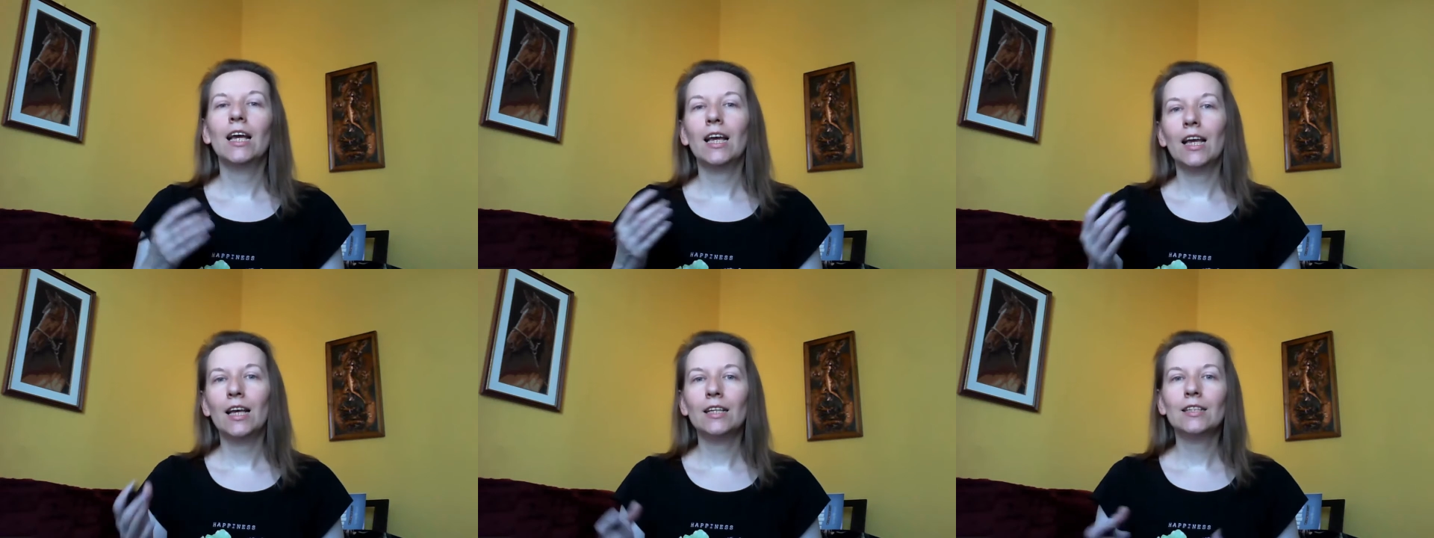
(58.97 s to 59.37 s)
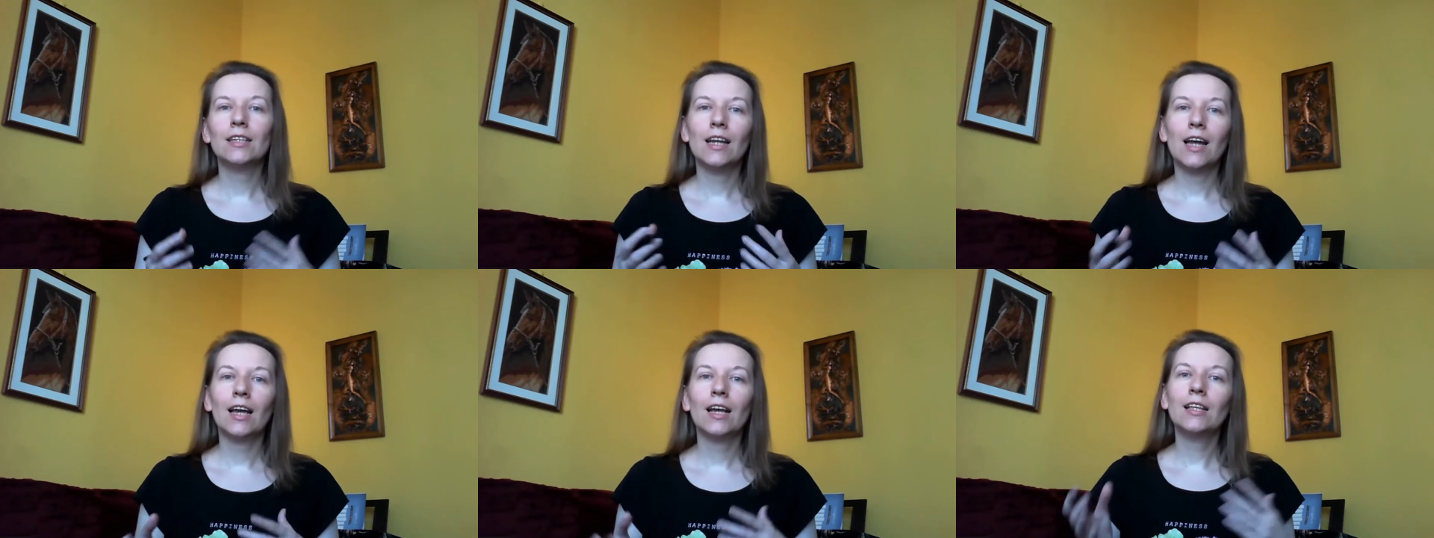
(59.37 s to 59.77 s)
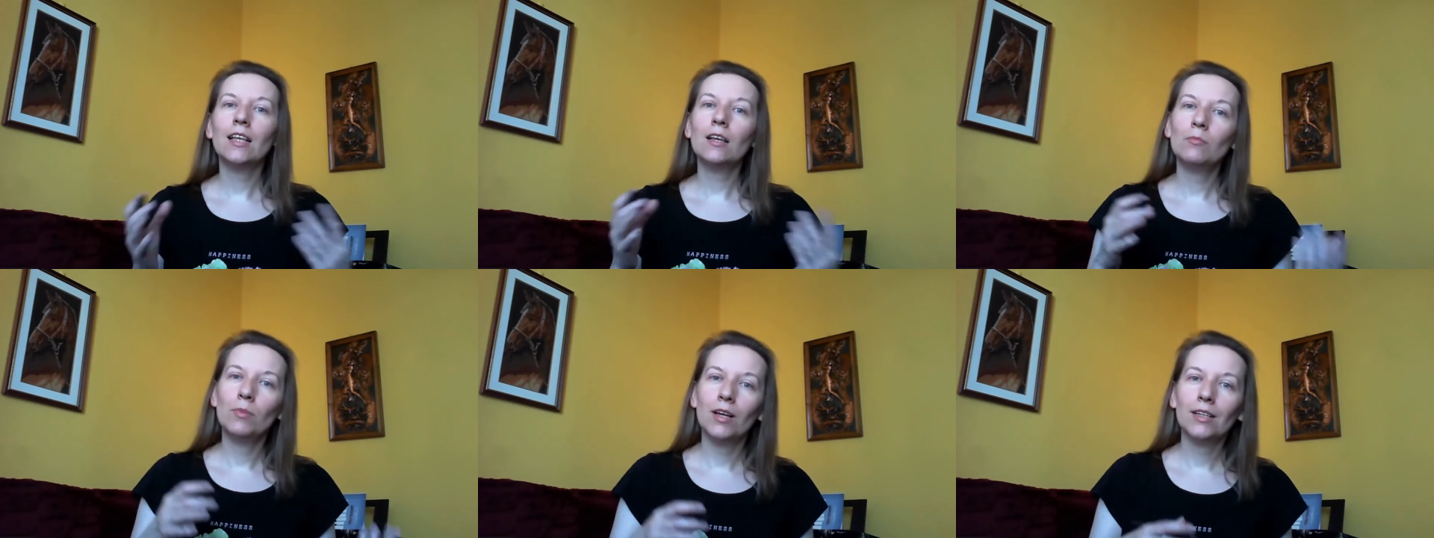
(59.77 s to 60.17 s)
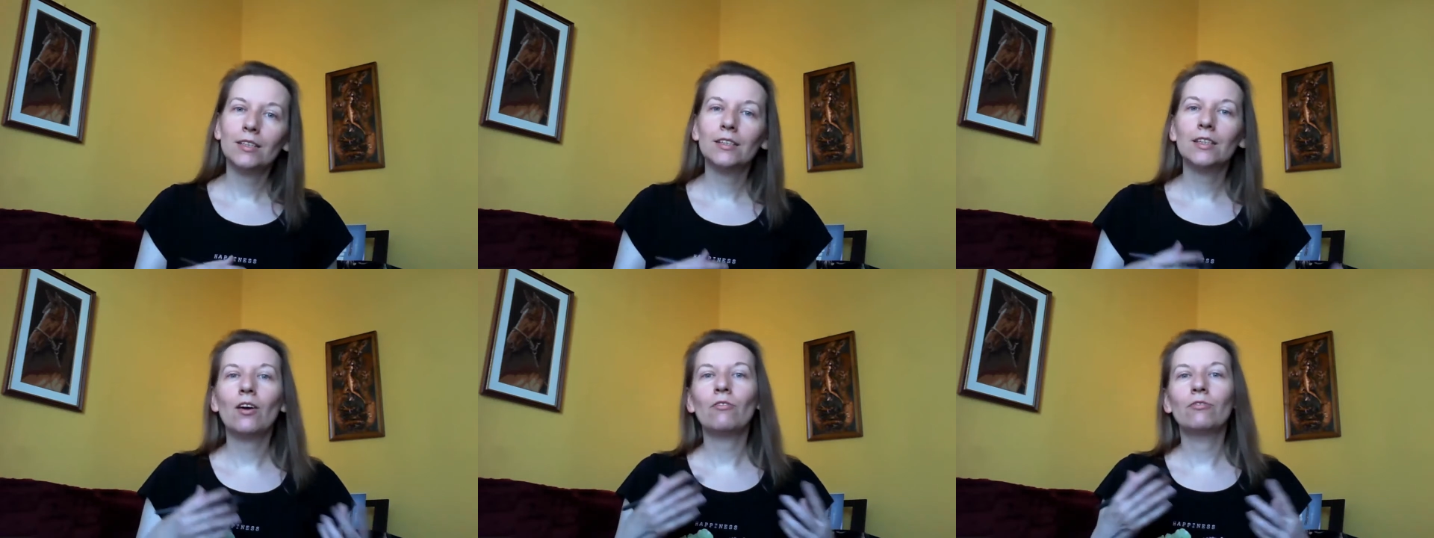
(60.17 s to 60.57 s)
is like the
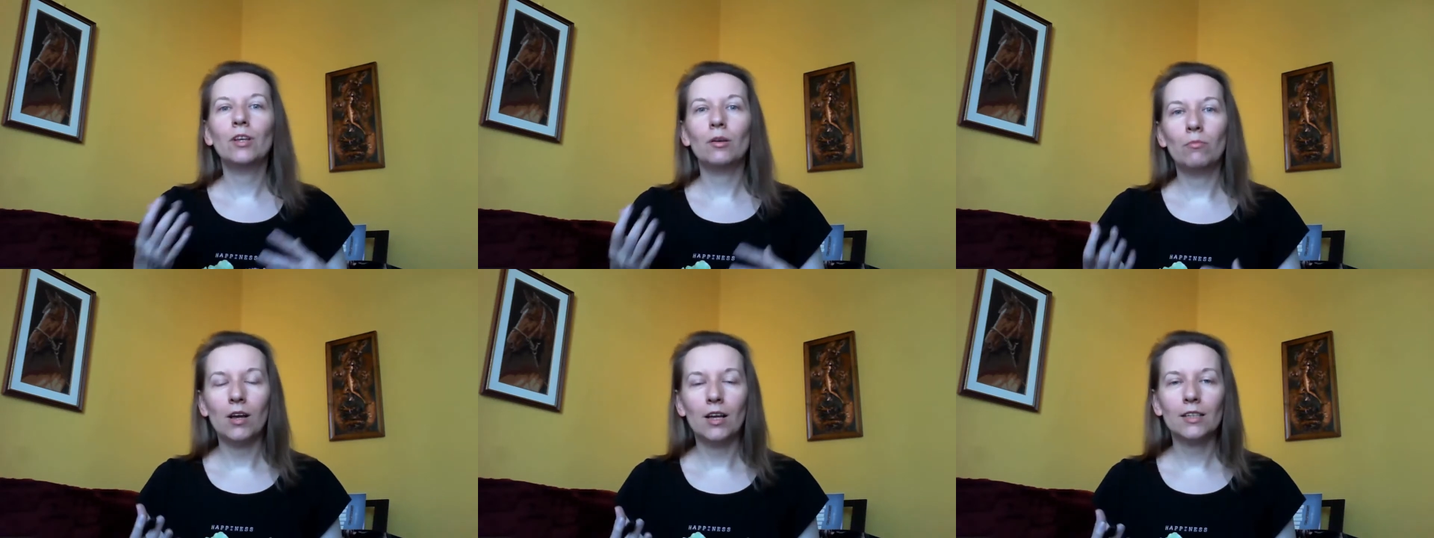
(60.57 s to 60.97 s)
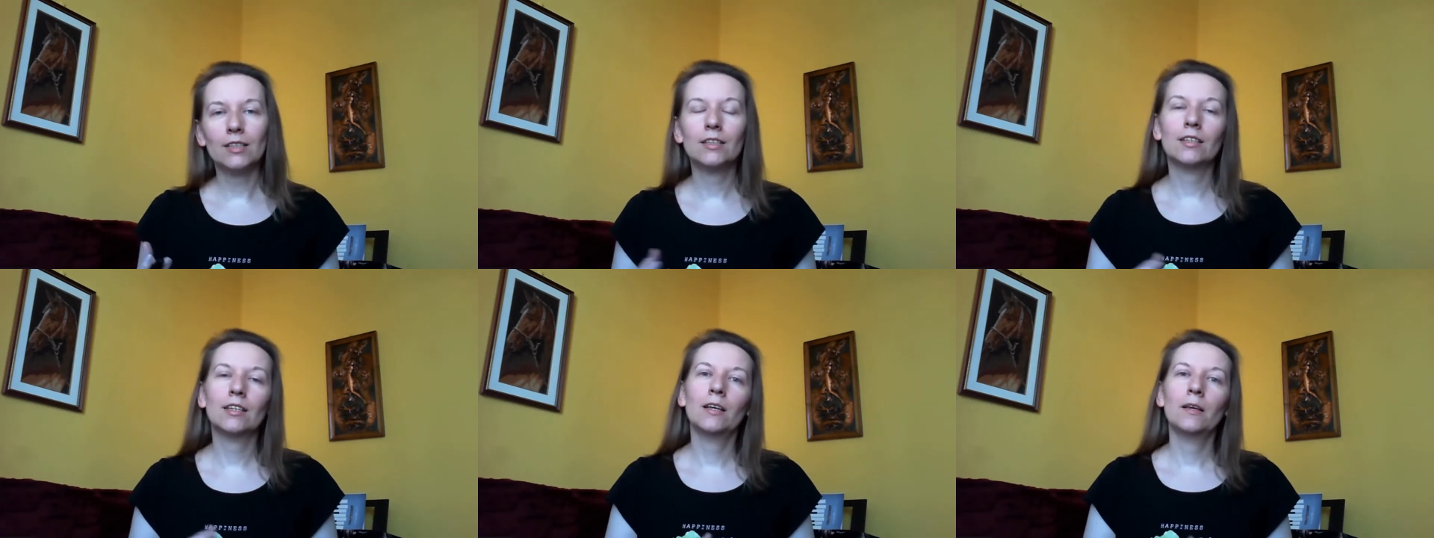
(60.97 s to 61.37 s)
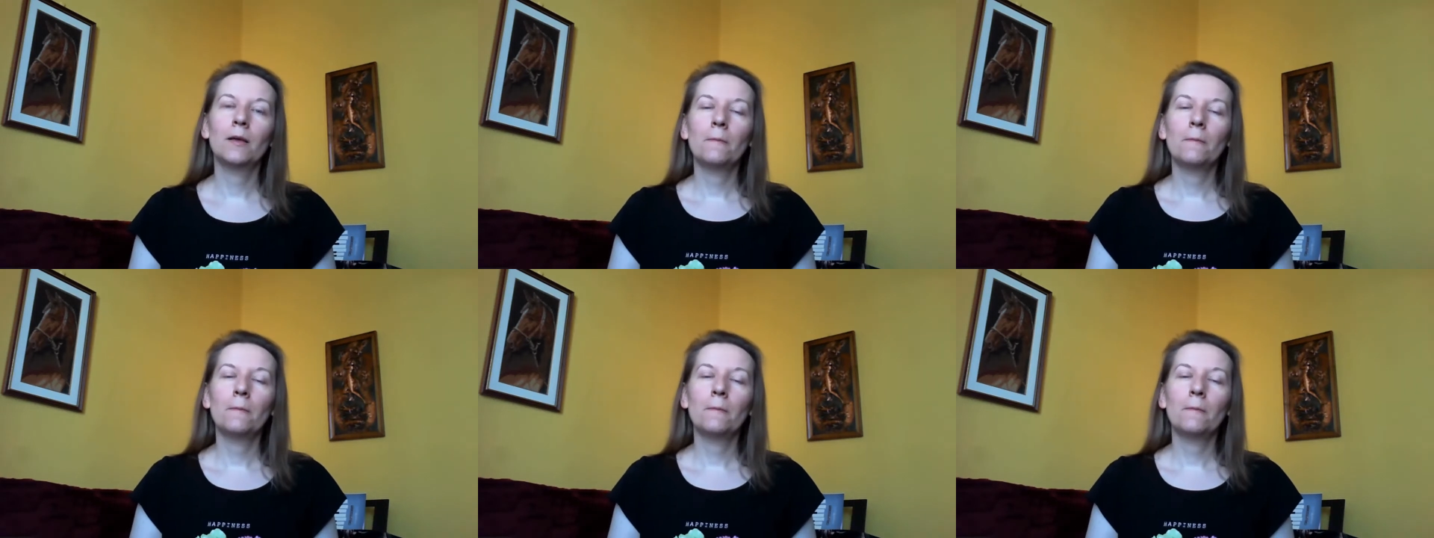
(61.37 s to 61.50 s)
best of the best